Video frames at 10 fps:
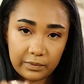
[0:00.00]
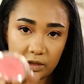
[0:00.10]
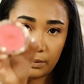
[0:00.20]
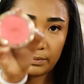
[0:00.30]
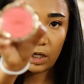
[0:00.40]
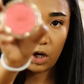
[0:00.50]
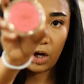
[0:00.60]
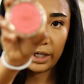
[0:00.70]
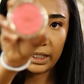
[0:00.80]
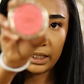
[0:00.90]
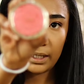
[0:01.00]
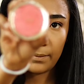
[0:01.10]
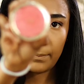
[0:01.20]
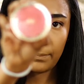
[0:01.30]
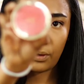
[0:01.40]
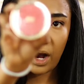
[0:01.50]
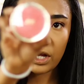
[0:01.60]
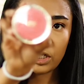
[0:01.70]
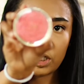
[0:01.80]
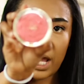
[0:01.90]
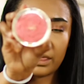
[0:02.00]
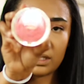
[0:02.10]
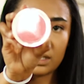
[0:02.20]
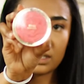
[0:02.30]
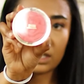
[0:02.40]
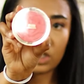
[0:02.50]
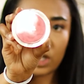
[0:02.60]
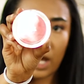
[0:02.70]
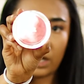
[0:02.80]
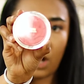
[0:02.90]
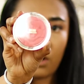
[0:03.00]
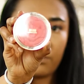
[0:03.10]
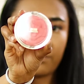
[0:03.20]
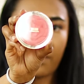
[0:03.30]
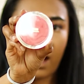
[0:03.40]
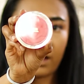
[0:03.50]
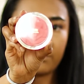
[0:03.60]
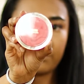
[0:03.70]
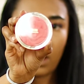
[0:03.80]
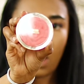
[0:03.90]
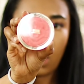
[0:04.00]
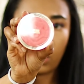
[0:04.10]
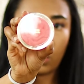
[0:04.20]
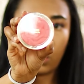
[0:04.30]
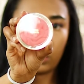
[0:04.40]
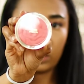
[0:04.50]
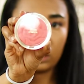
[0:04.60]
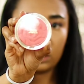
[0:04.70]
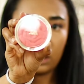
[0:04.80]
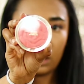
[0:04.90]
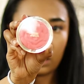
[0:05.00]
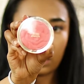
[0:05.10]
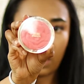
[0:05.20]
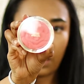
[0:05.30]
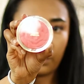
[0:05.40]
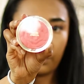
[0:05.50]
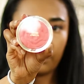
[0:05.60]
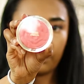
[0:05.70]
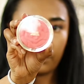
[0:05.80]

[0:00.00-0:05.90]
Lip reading: the Milani brush, and this is in the shade 05 Coral Cove,